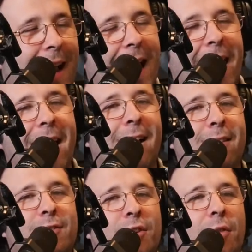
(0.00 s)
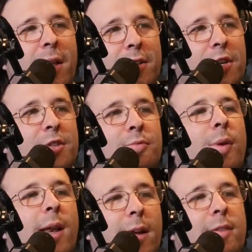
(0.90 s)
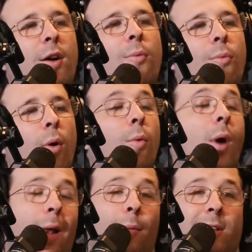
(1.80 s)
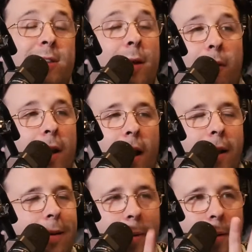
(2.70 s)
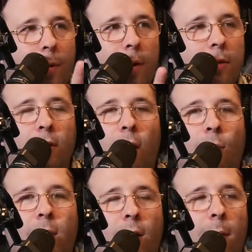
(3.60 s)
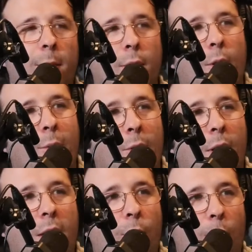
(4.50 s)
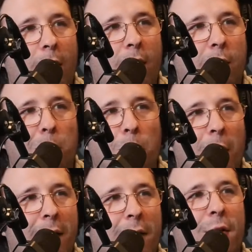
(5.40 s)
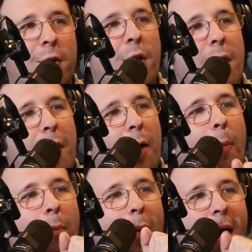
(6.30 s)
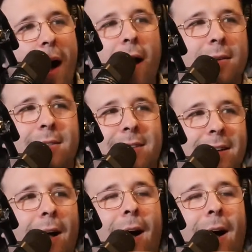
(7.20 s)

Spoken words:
And so they just reneged on, I don't want to say reneged. I mean, we harbor no ill will. But